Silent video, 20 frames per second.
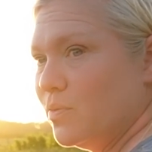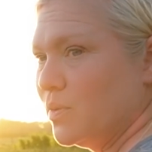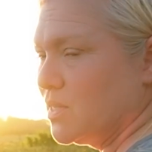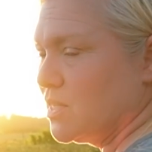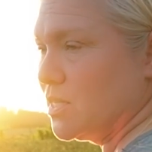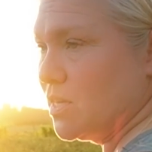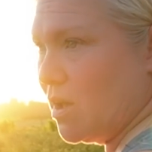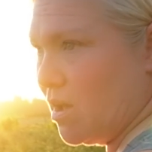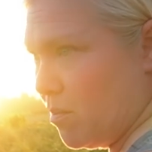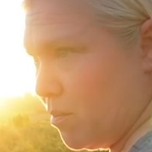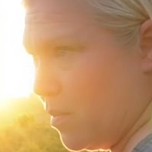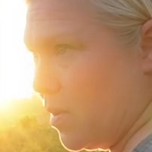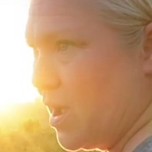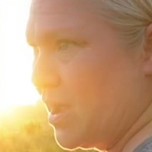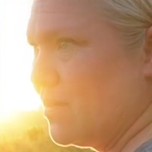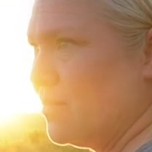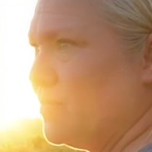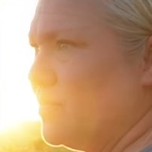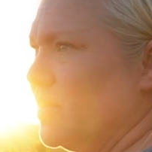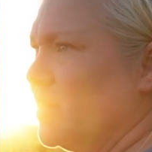It's not
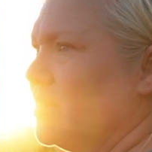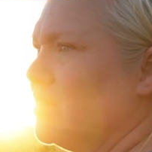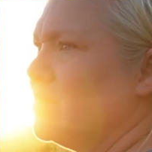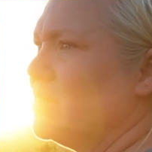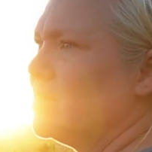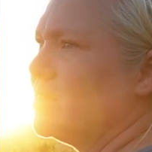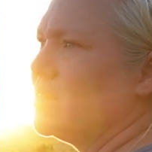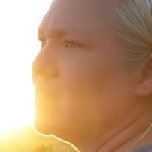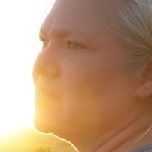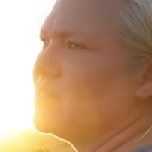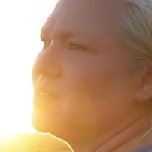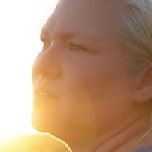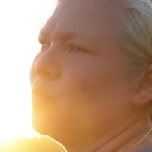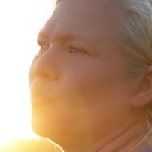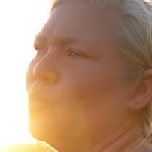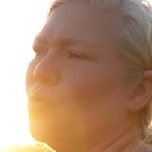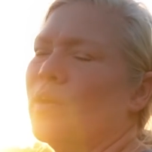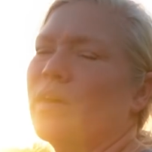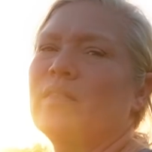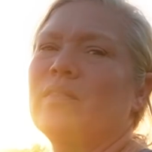my field, it's
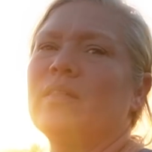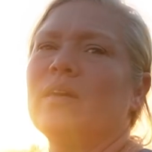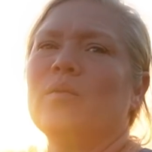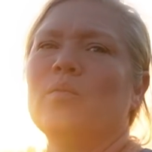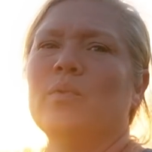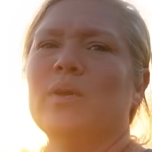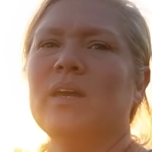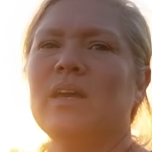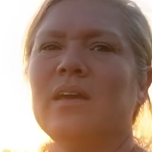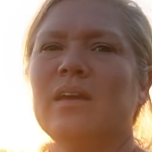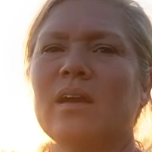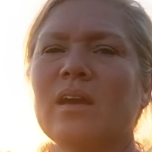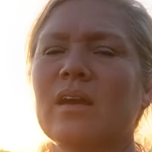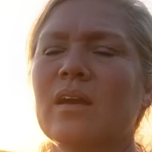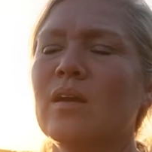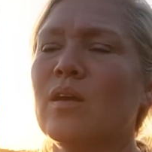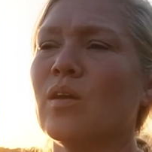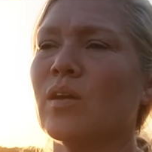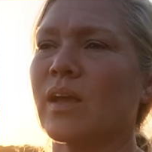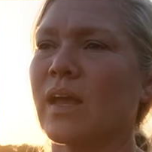one that we
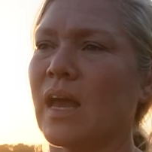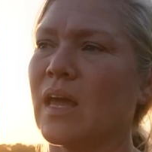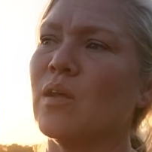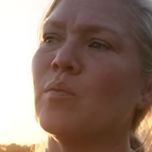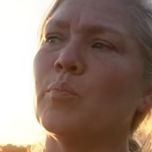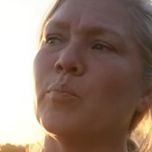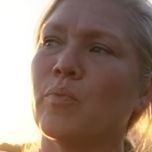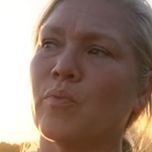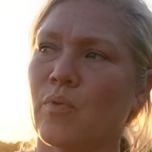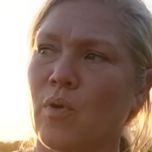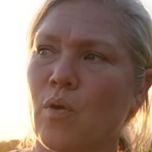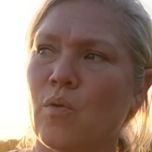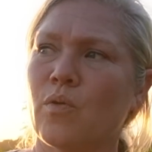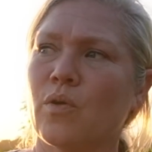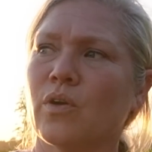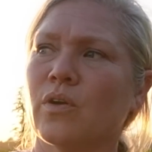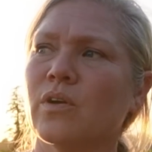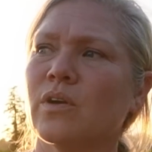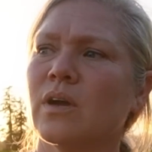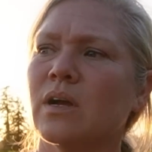kind of
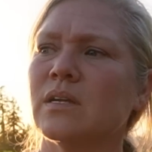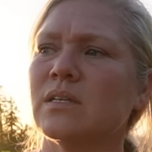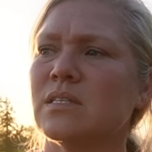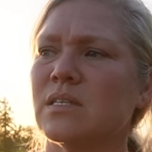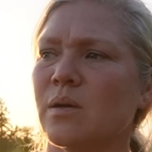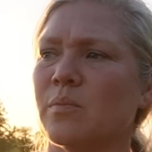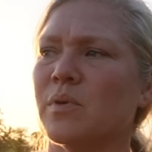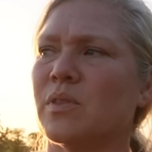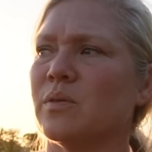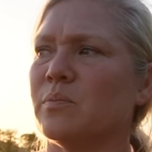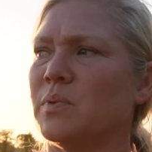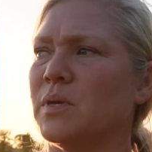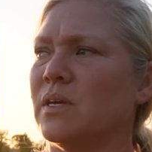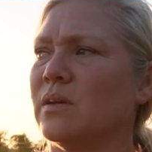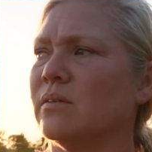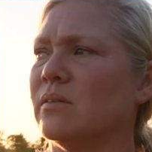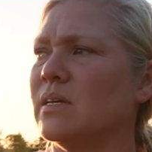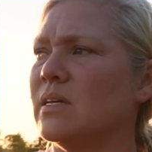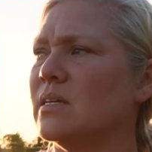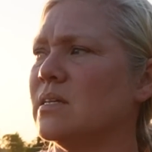broker some of the
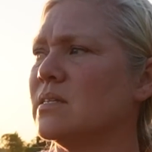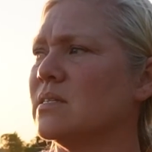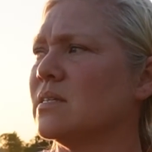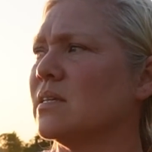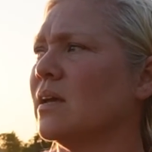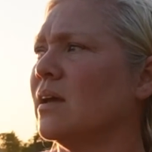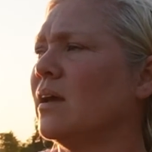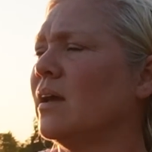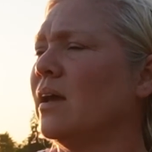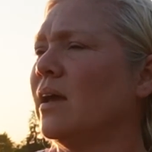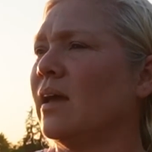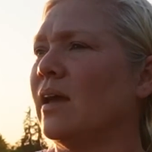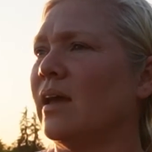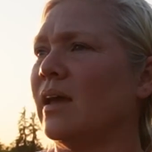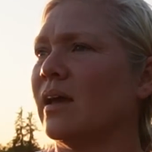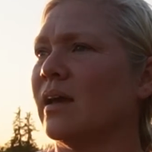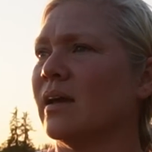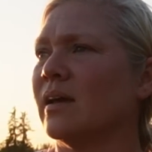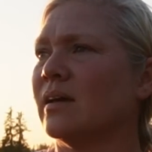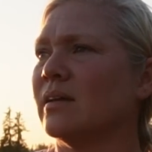peonies
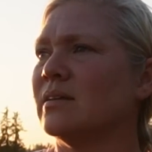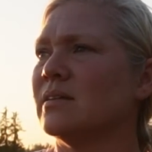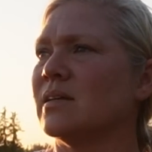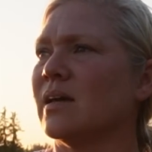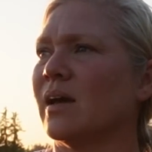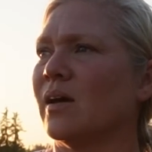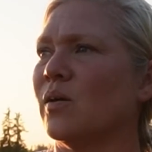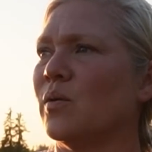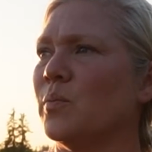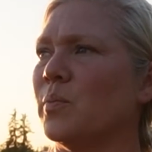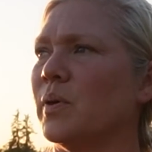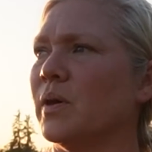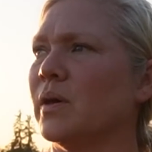and help